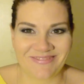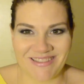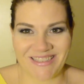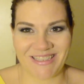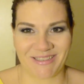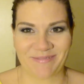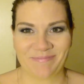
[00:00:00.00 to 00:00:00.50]

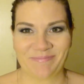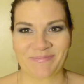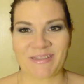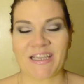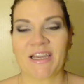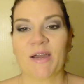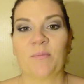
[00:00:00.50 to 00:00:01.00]
So.
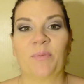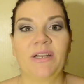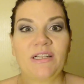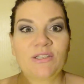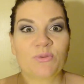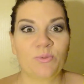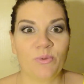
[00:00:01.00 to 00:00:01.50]
But
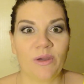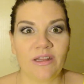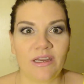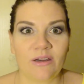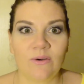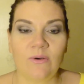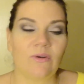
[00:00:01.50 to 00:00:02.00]
it's
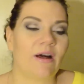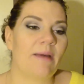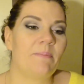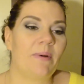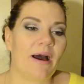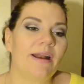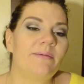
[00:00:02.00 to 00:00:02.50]
really cool. I
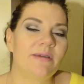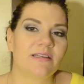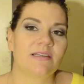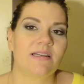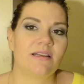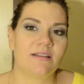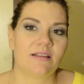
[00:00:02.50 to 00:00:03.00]
bought it because
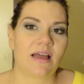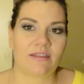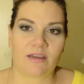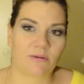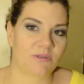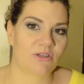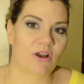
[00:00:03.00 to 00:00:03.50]
I did I
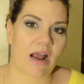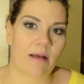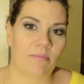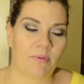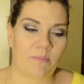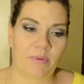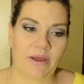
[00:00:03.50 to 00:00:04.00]
thought it was
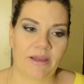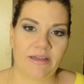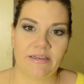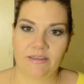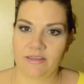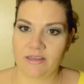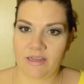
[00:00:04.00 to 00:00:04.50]
crap, but
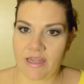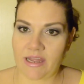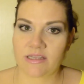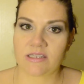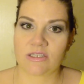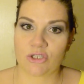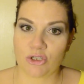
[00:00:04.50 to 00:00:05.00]

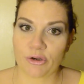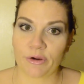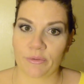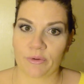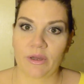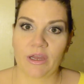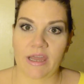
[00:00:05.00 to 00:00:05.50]
it's
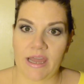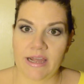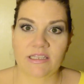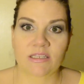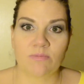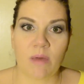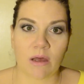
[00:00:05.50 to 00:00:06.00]
true.
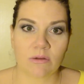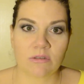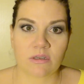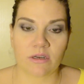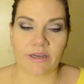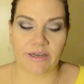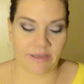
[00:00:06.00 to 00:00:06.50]
It smells
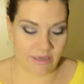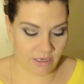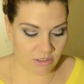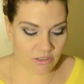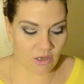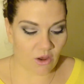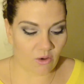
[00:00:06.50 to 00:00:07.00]
good.
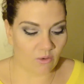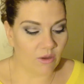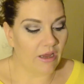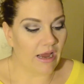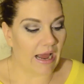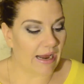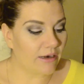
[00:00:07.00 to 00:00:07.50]
So
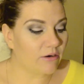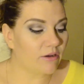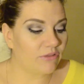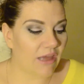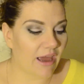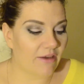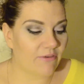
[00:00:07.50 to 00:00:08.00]
I don't know if
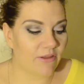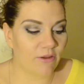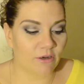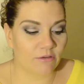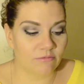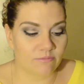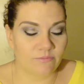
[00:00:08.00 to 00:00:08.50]
they have
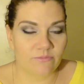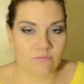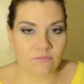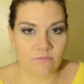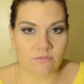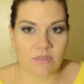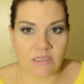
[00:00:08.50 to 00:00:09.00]
other
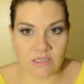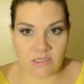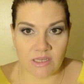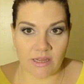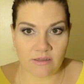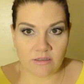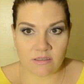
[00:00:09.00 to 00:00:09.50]

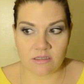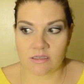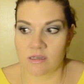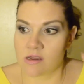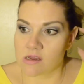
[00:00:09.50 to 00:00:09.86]
scents.